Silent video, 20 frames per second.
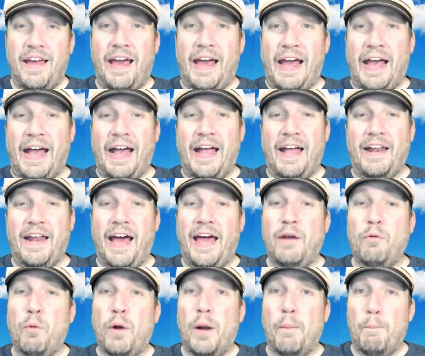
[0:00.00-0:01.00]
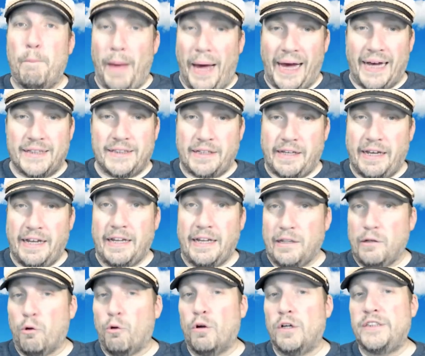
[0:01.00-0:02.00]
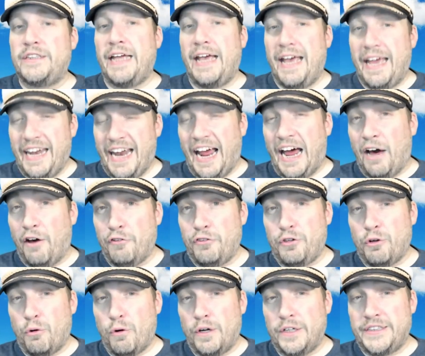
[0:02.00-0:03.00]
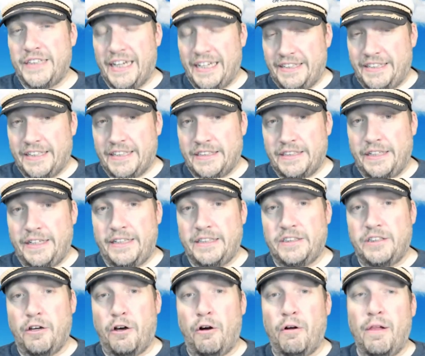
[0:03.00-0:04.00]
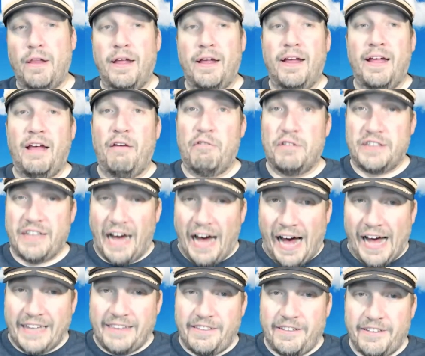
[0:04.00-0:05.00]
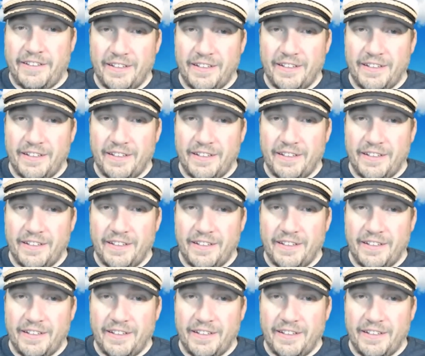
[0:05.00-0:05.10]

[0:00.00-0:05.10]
and I had to wear a mask indoors and outdoors at Disney. So it was hot,